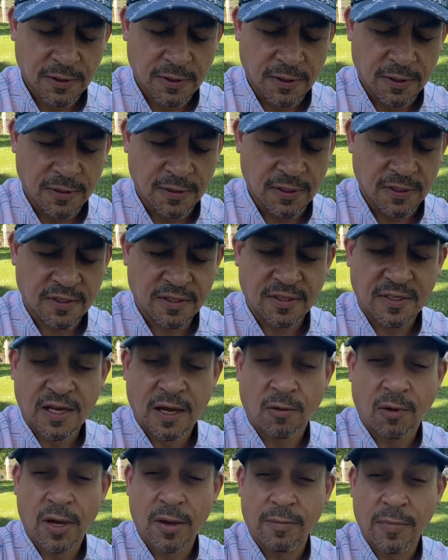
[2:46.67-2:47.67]
And this is
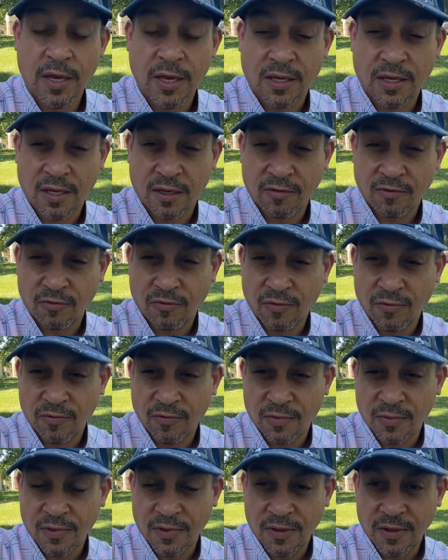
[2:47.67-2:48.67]
how I make it
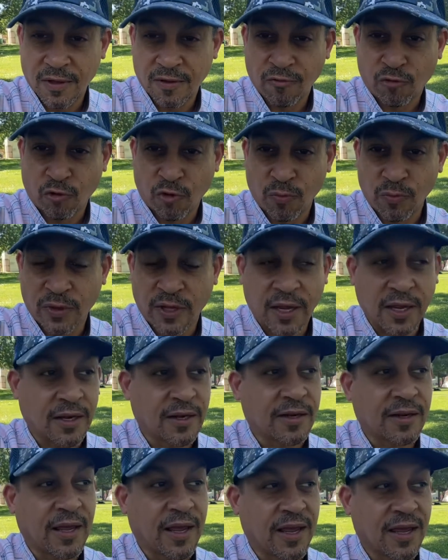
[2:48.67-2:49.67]
from day
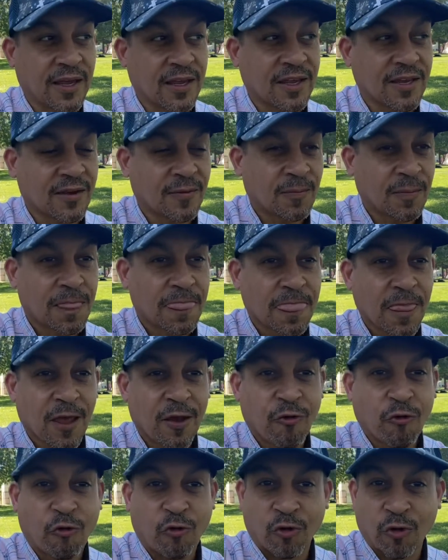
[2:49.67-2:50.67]
to day,
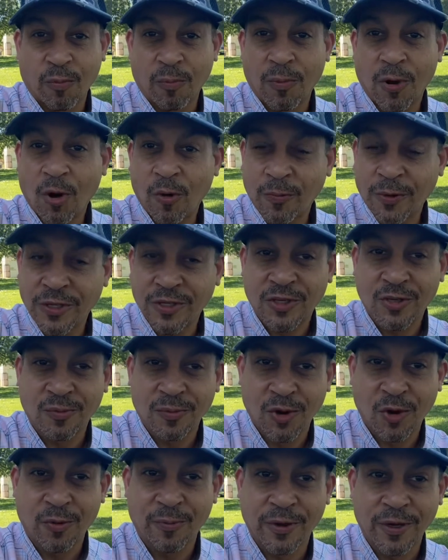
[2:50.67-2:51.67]
from moment to
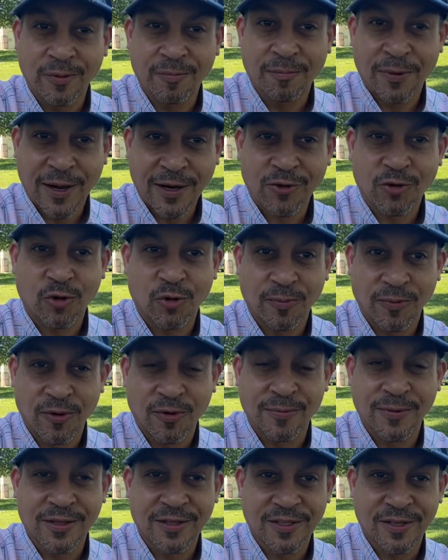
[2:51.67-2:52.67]
moment, micro
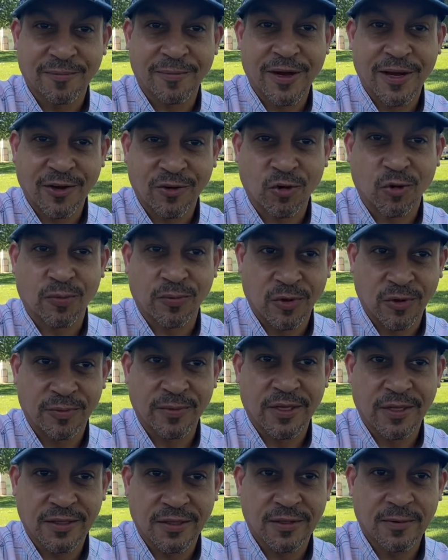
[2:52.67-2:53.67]
moment to micro moment.